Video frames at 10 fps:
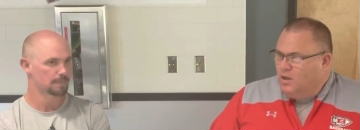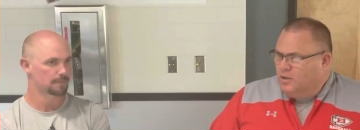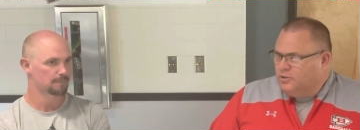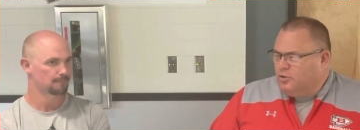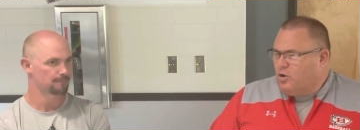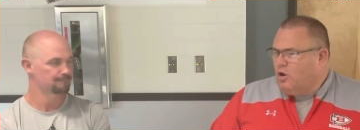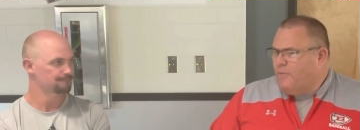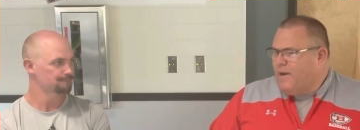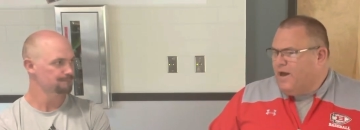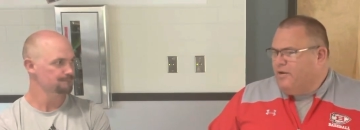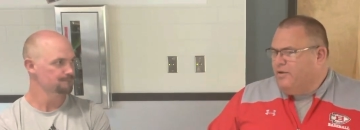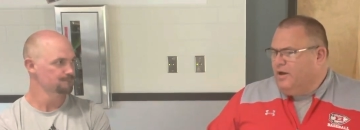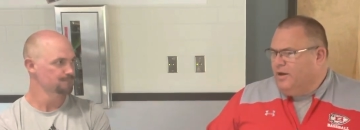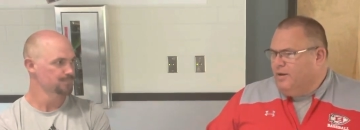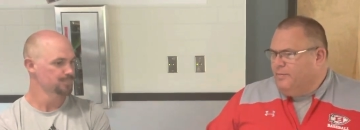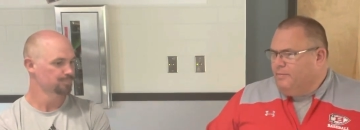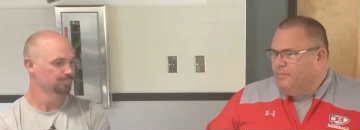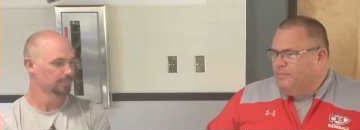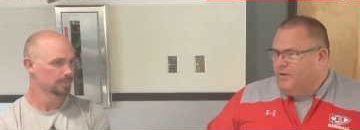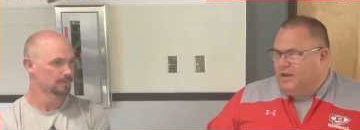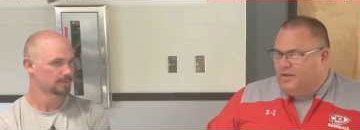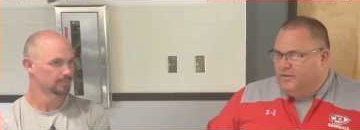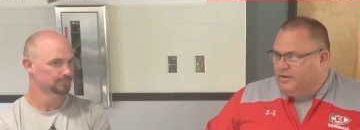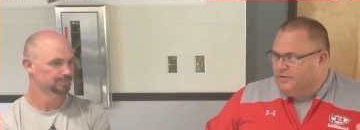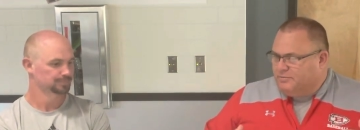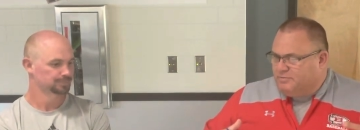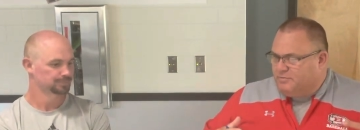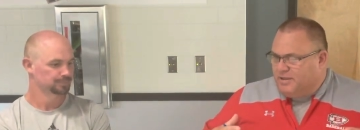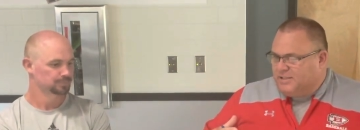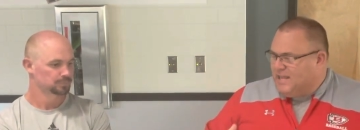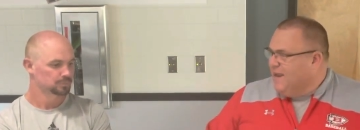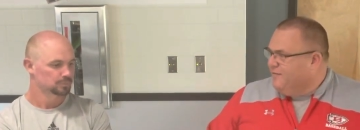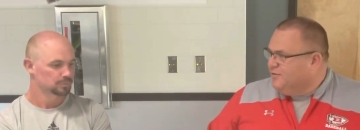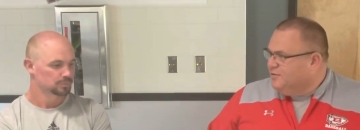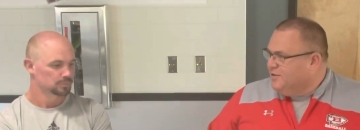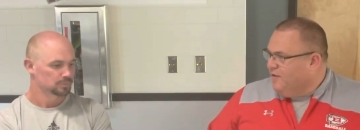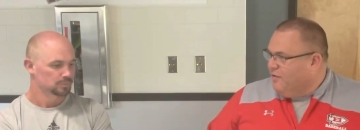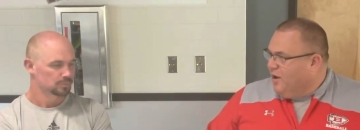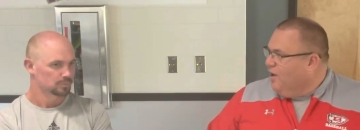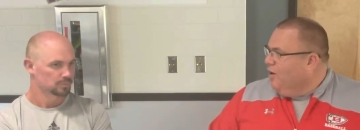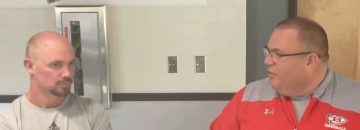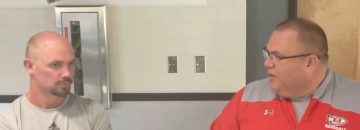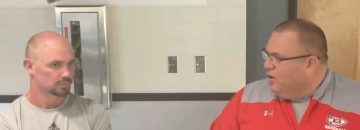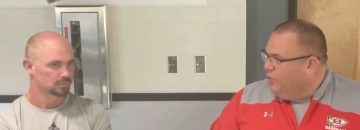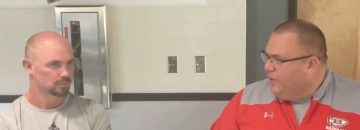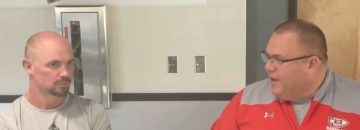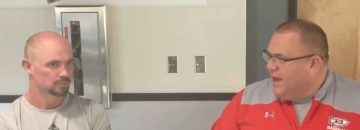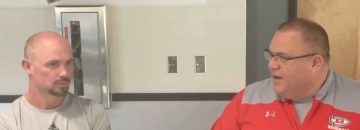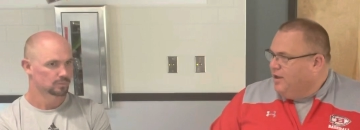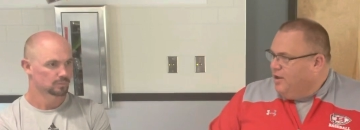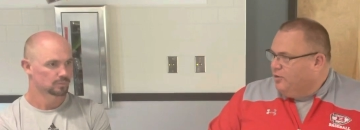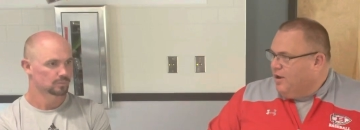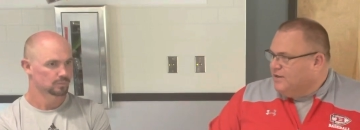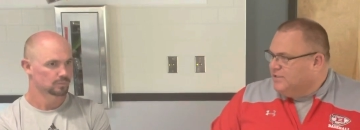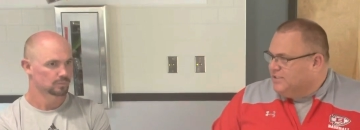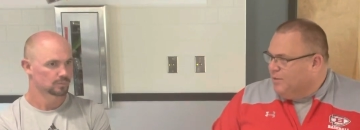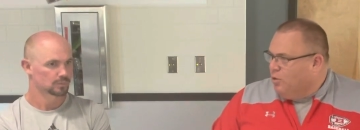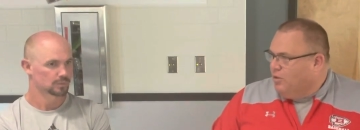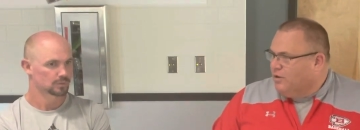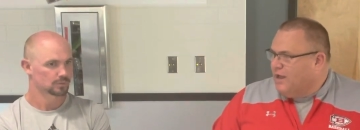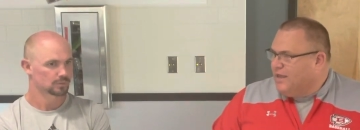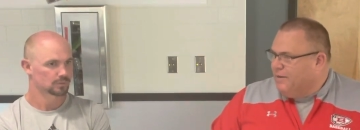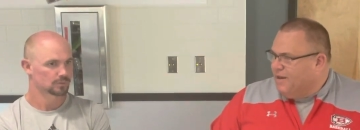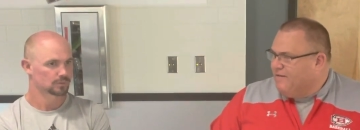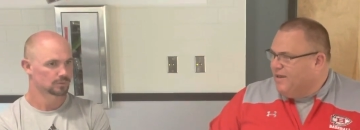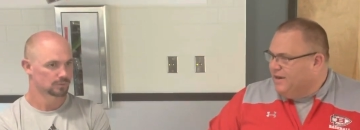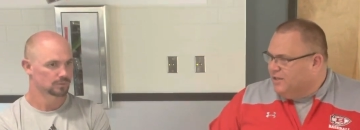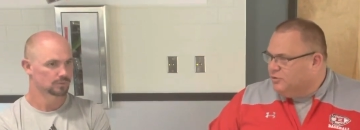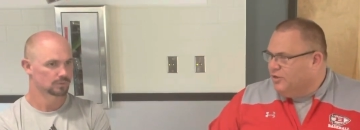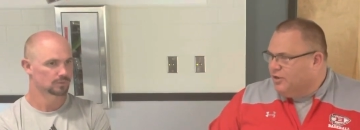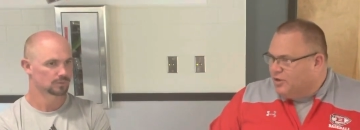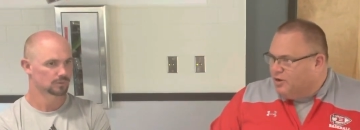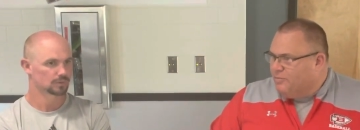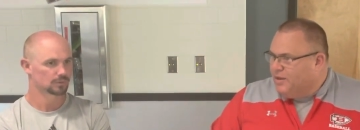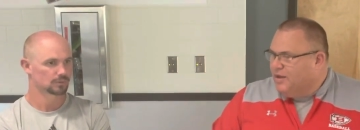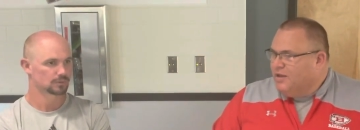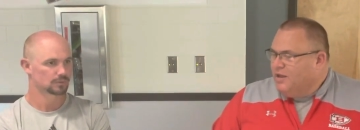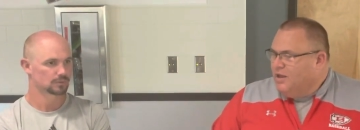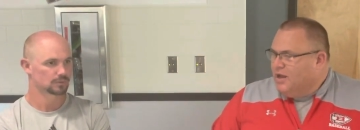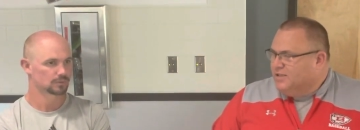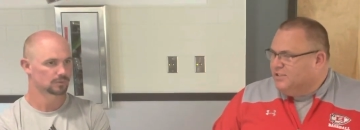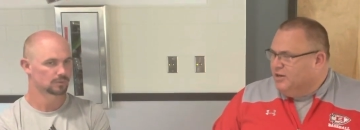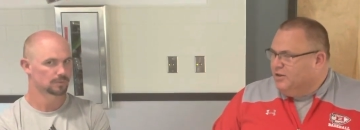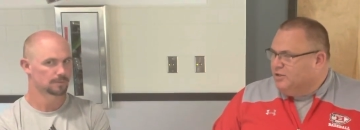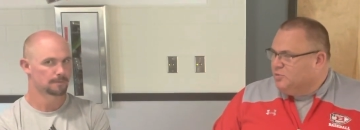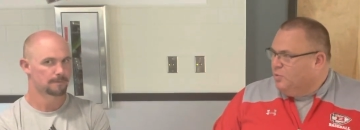Speaker 1: So talk about um, the, the status of our health. I know that we had Grayson Seymour look like he may have had an injury that could have been a, a serious